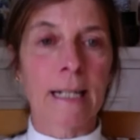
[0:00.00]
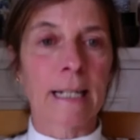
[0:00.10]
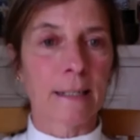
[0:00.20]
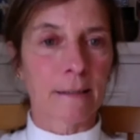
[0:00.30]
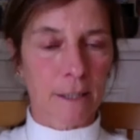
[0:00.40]
and
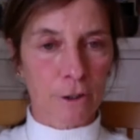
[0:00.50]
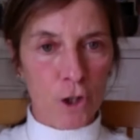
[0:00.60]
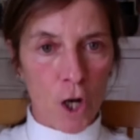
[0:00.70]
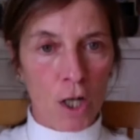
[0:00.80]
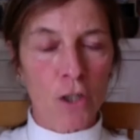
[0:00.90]
I take
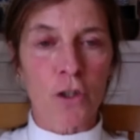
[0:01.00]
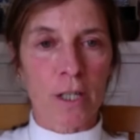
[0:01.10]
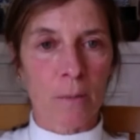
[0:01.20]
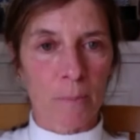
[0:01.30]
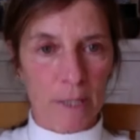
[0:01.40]
charge
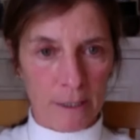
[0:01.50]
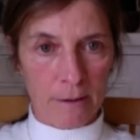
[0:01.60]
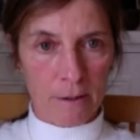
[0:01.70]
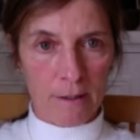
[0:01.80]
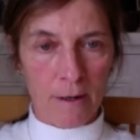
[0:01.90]
and I begin
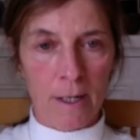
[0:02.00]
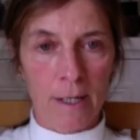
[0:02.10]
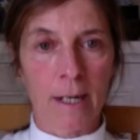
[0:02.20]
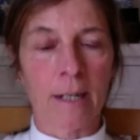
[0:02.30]
the design,